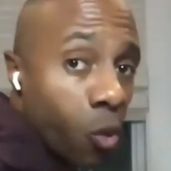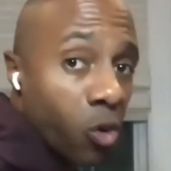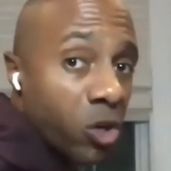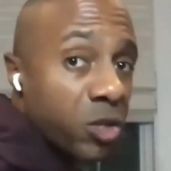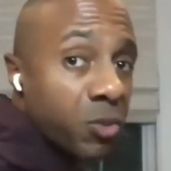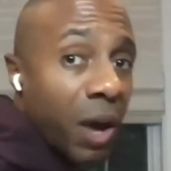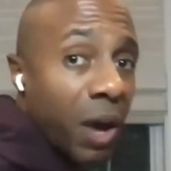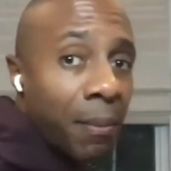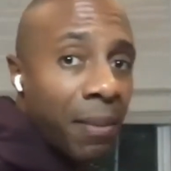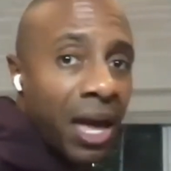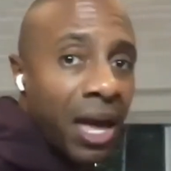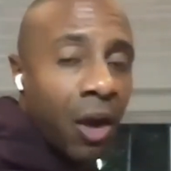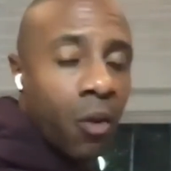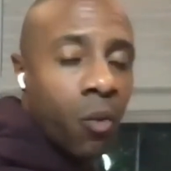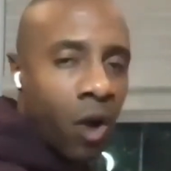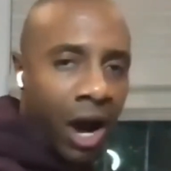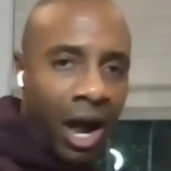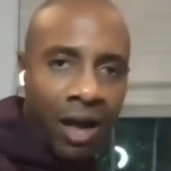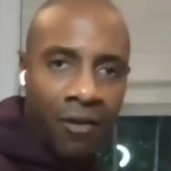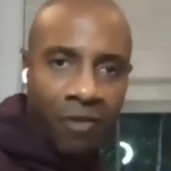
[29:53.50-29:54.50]
towards my man
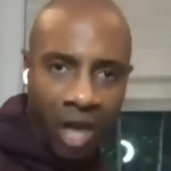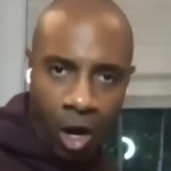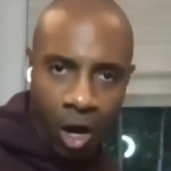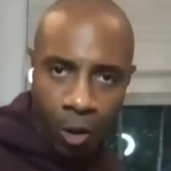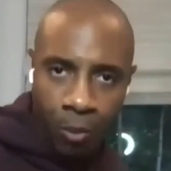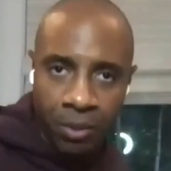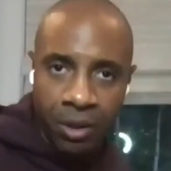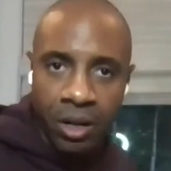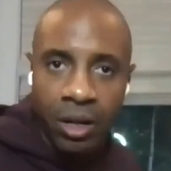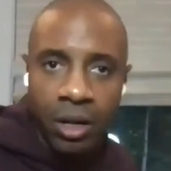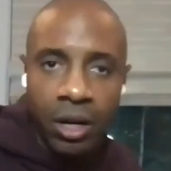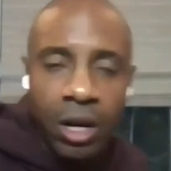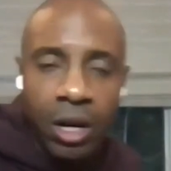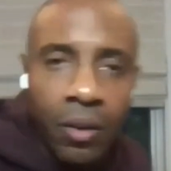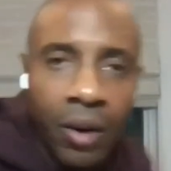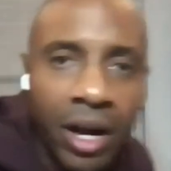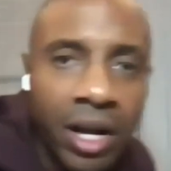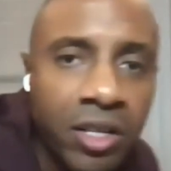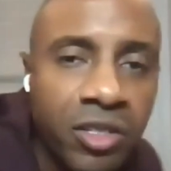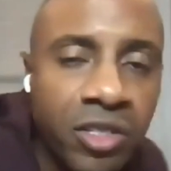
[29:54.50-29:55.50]
where I have help.
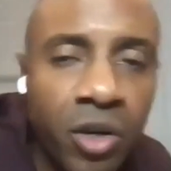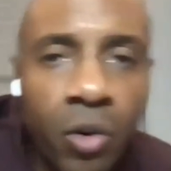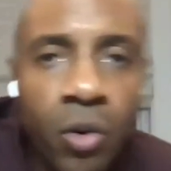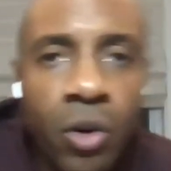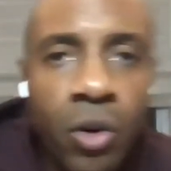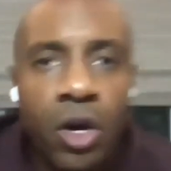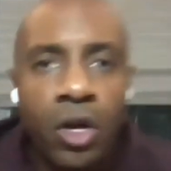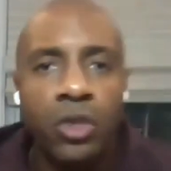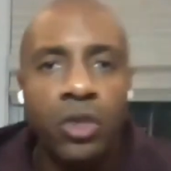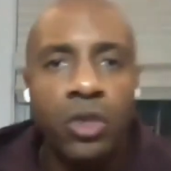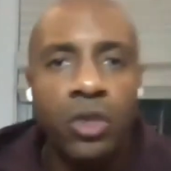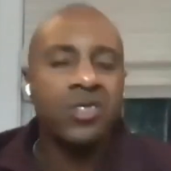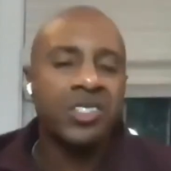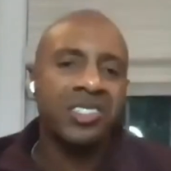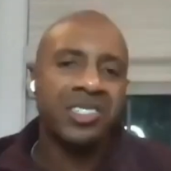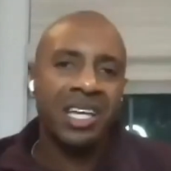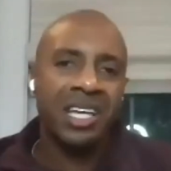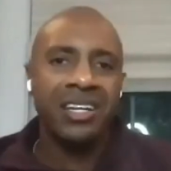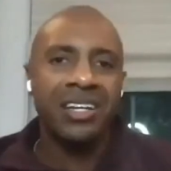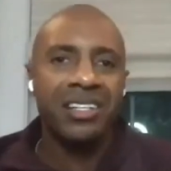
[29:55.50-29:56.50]
Right. So
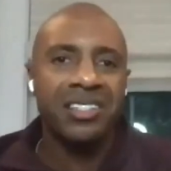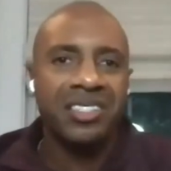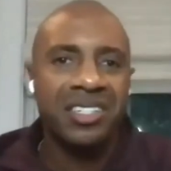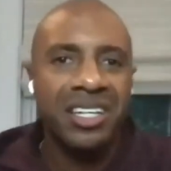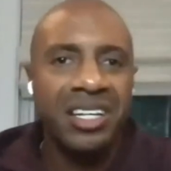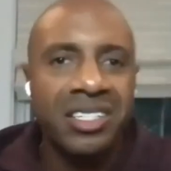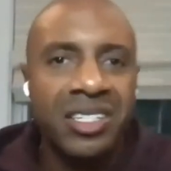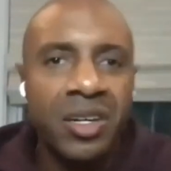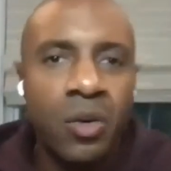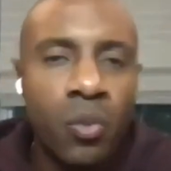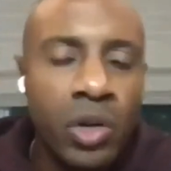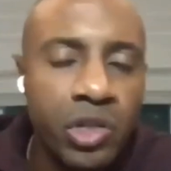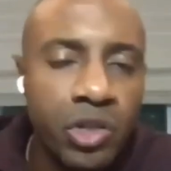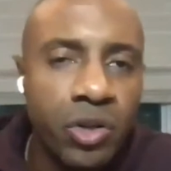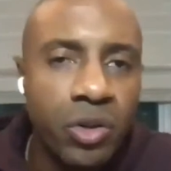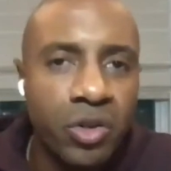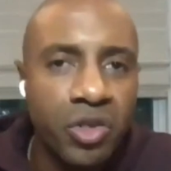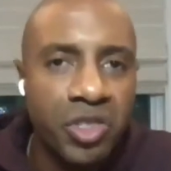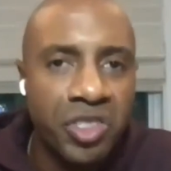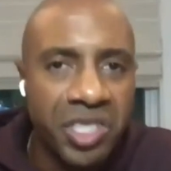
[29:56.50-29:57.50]
those tendencies in
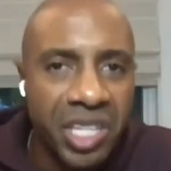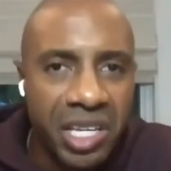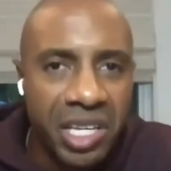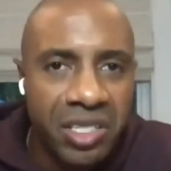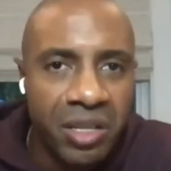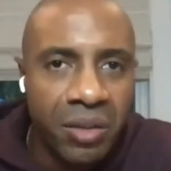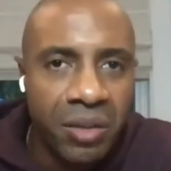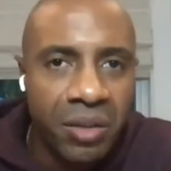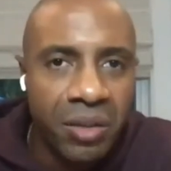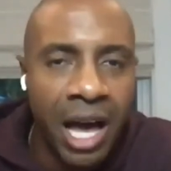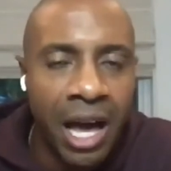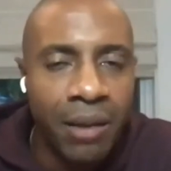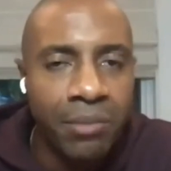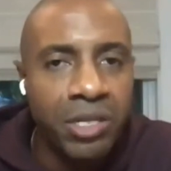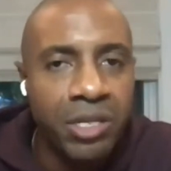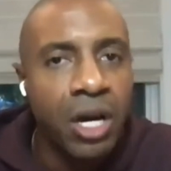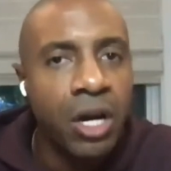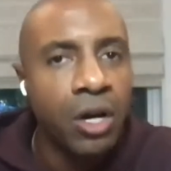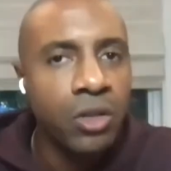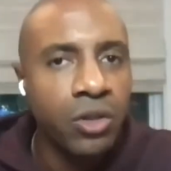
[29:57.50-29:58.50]
which you see
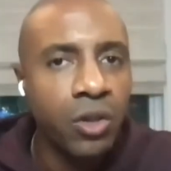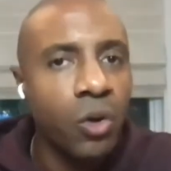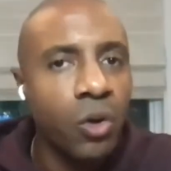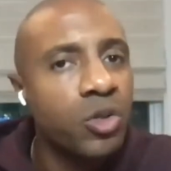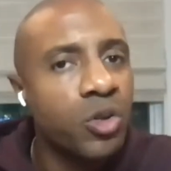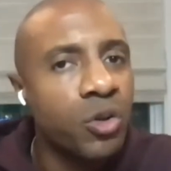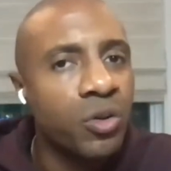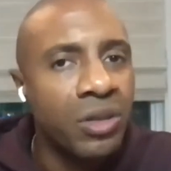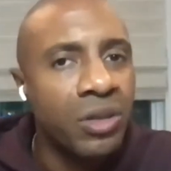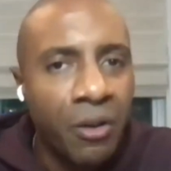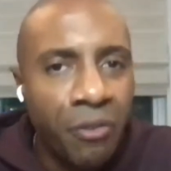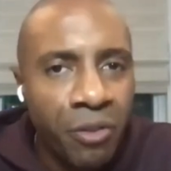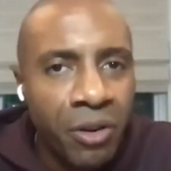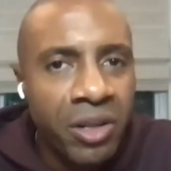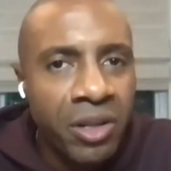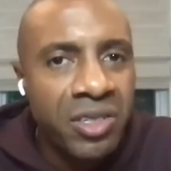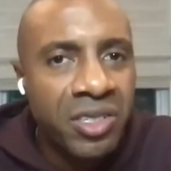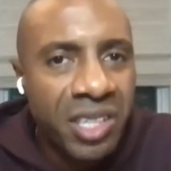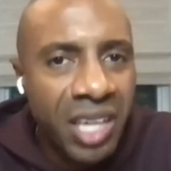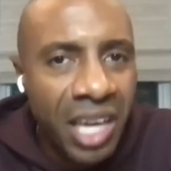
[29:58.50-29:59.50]
sometimes, those are
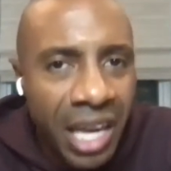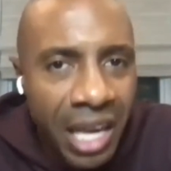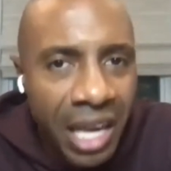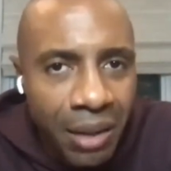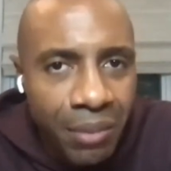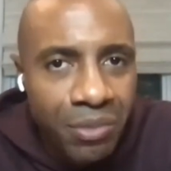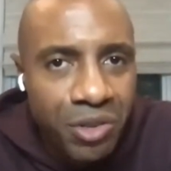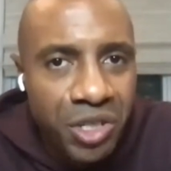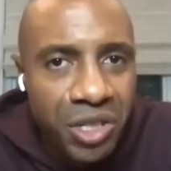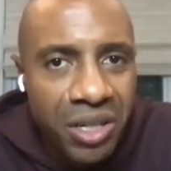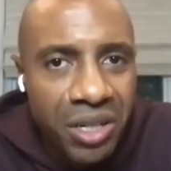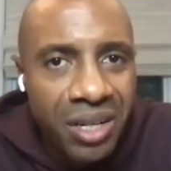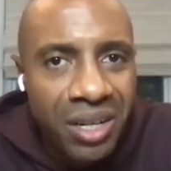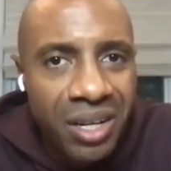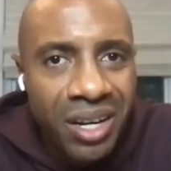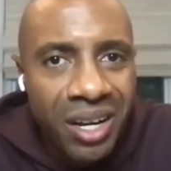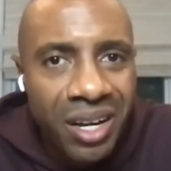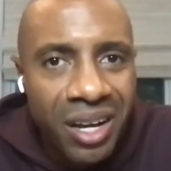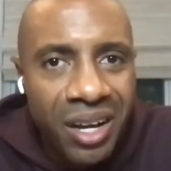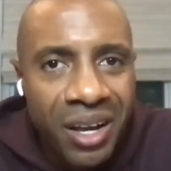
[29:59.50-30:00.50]
different schemes.
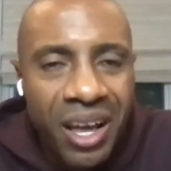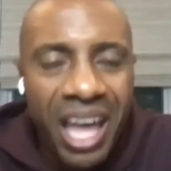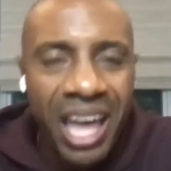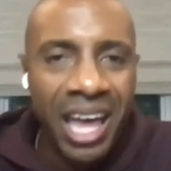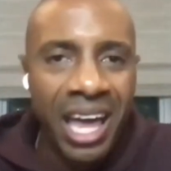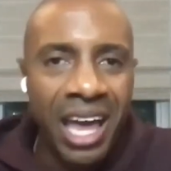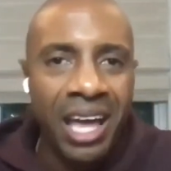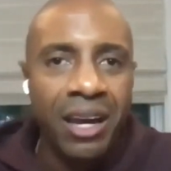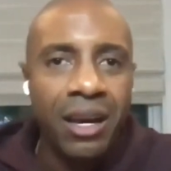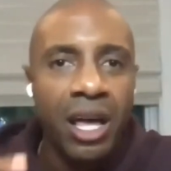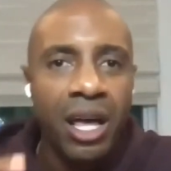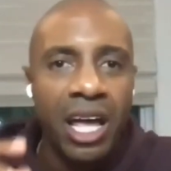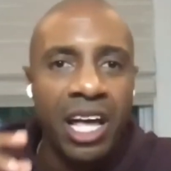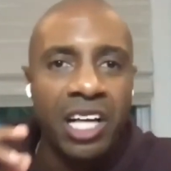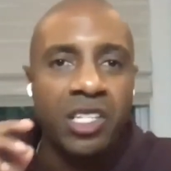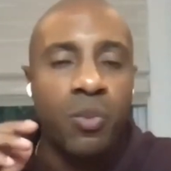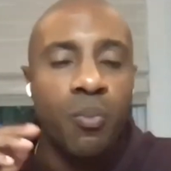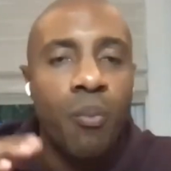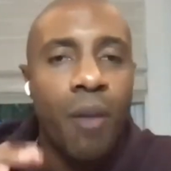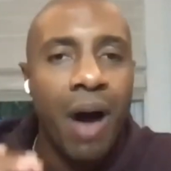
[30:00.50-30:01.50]
And
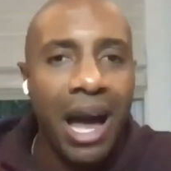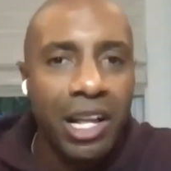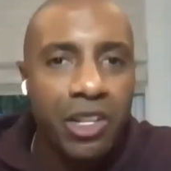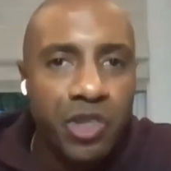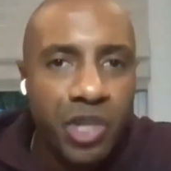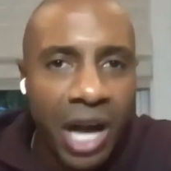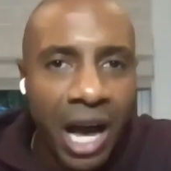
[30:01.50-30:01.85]
it's my